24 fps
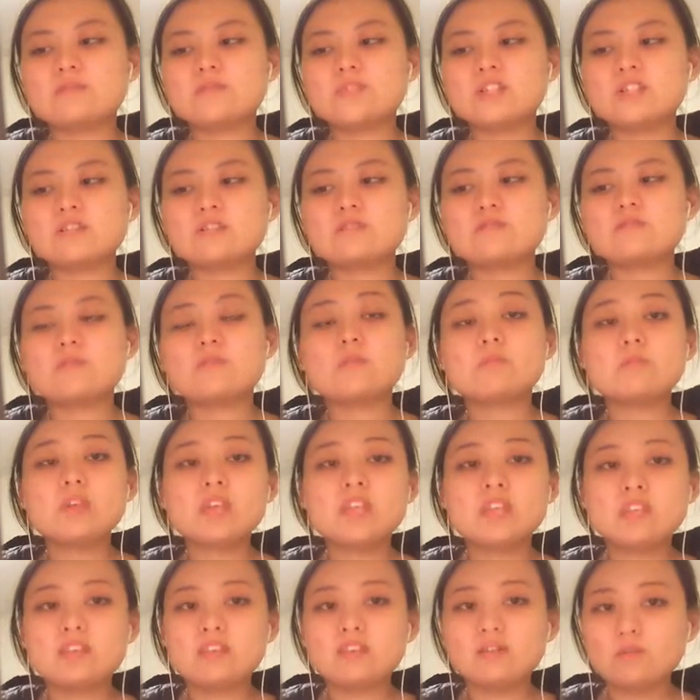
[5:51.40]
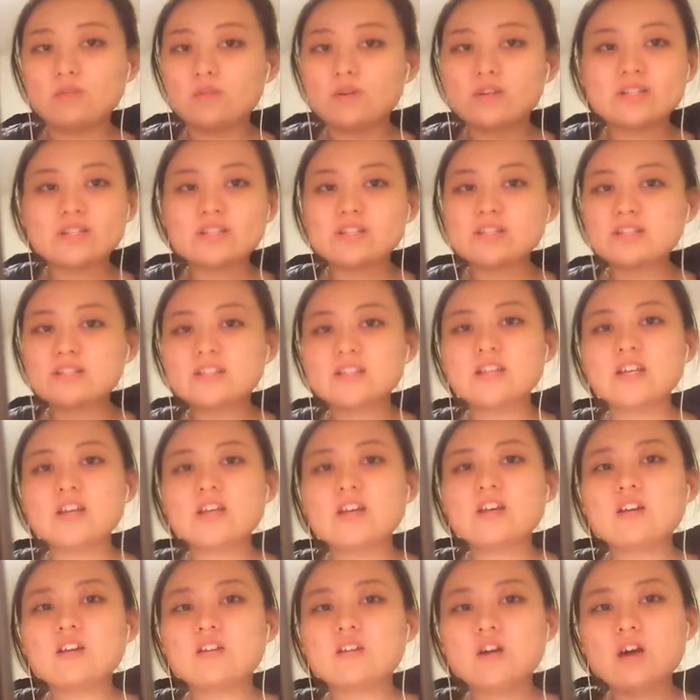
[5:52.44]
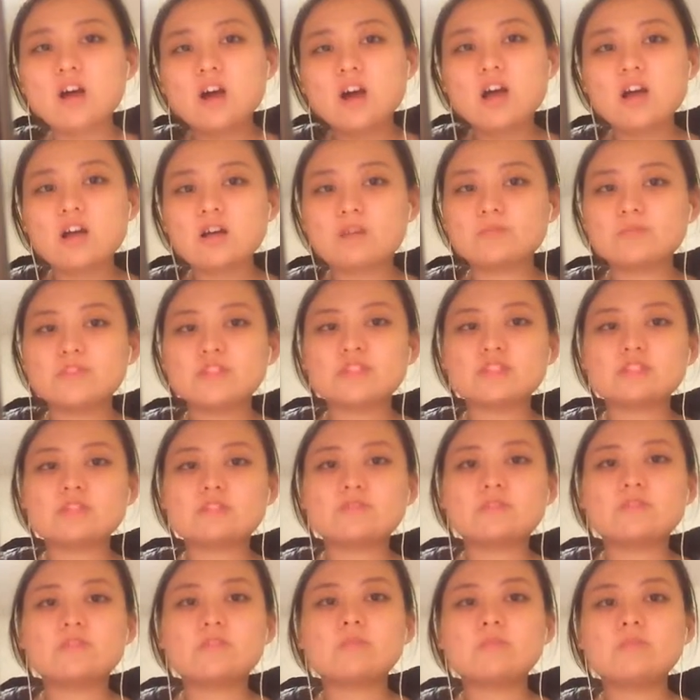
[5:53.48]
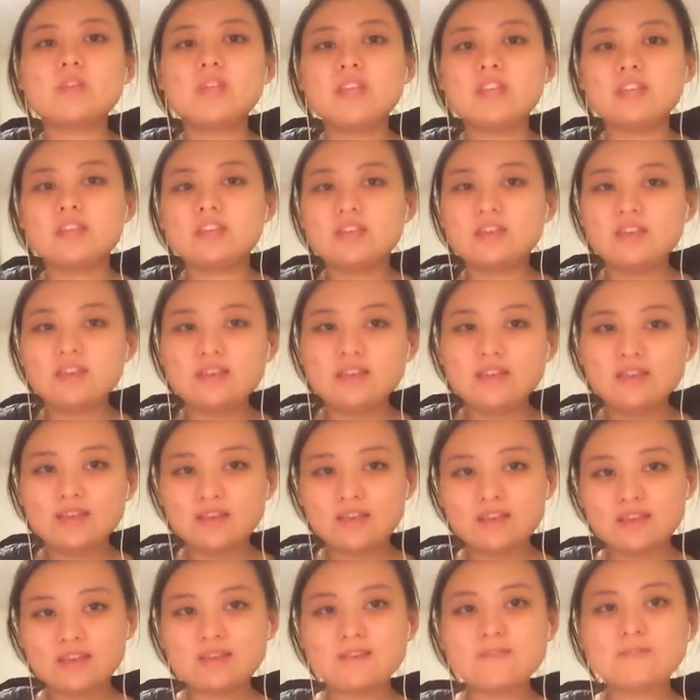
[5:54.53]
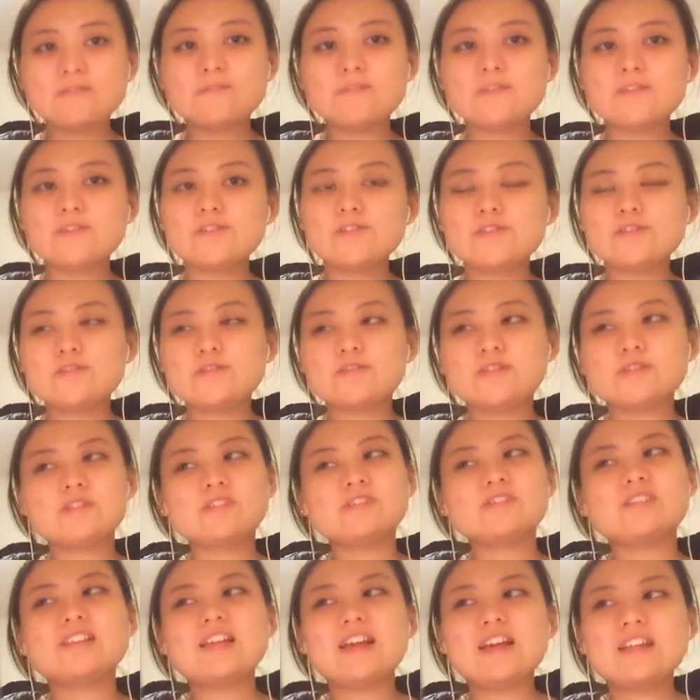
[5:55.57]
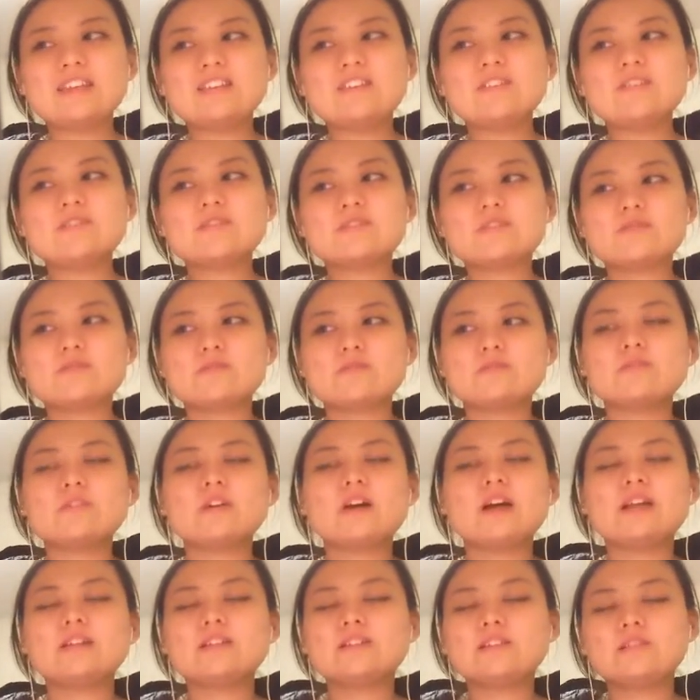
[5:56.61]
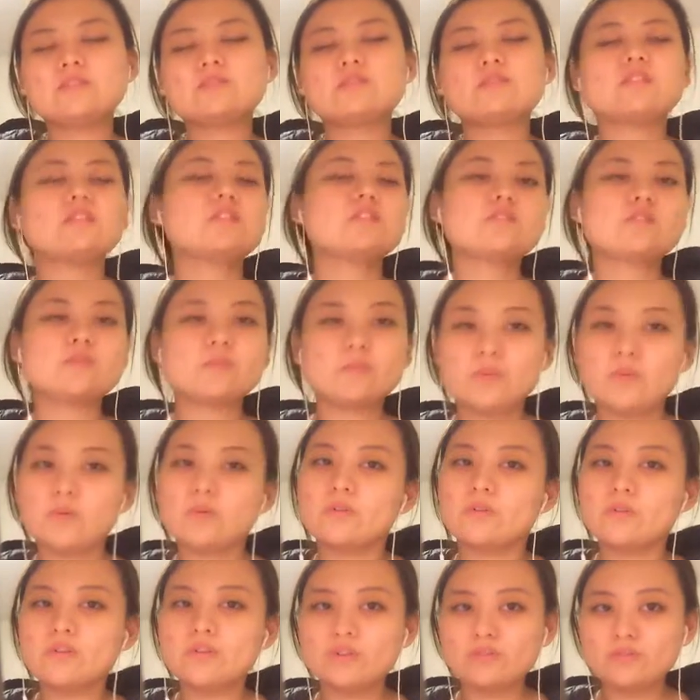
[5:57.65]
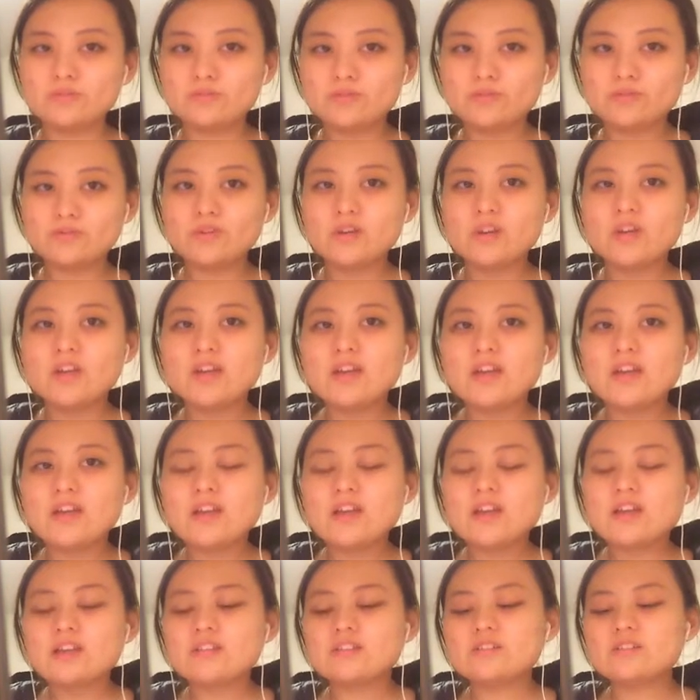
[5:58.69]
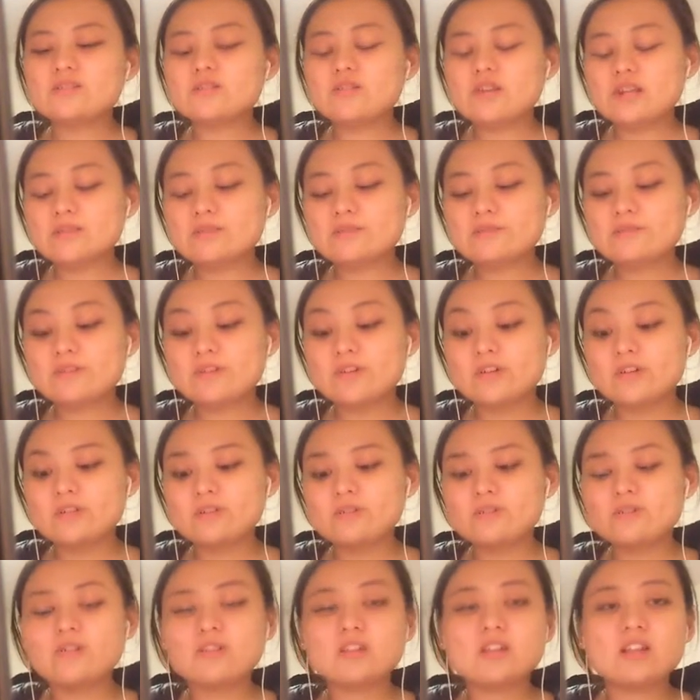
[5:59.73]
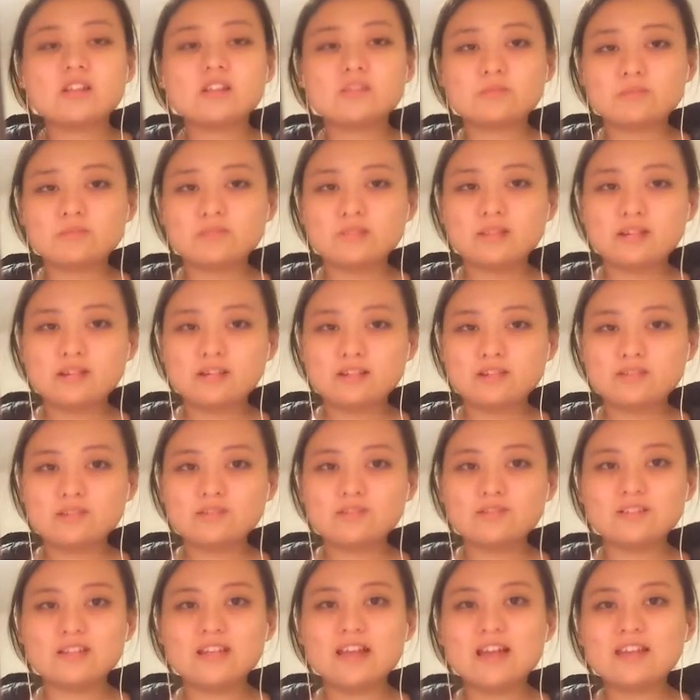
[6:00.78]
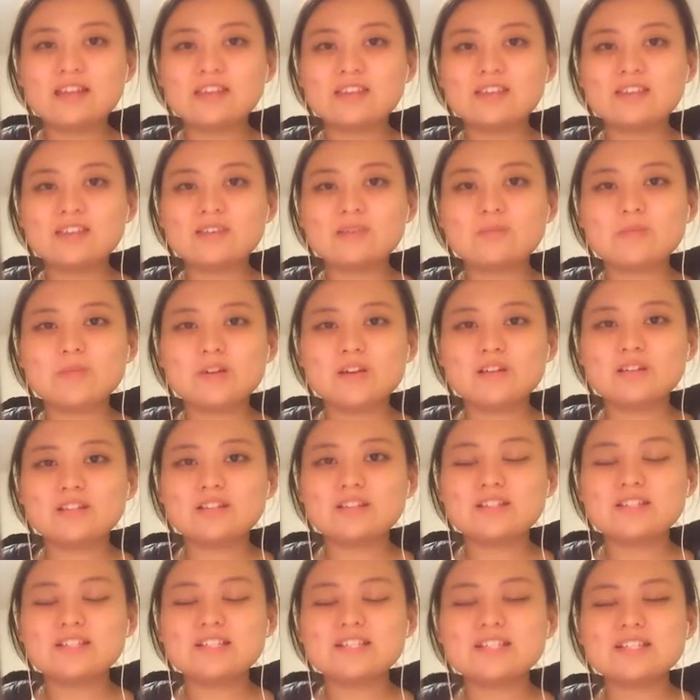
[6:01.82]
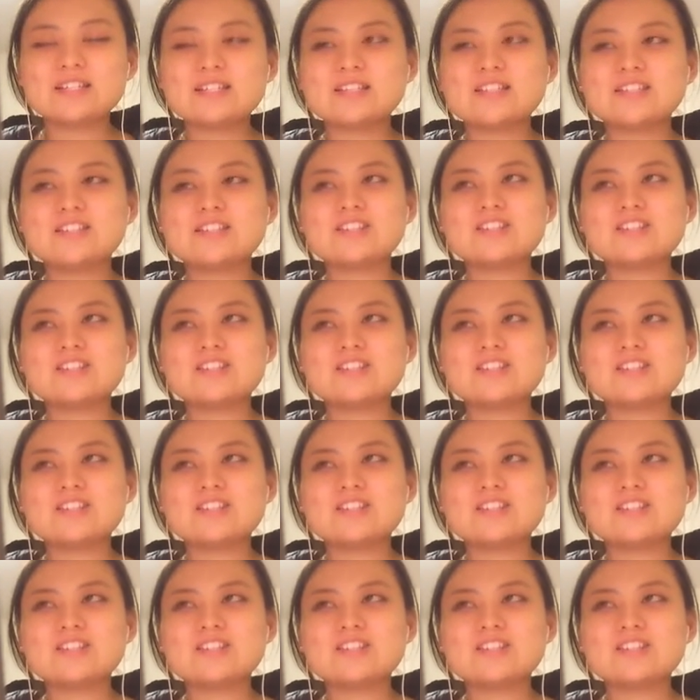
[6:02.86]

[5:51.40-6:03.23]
just for me, or just come just for me. If you don't like your school, I totally support you to transfer to another place you like, but just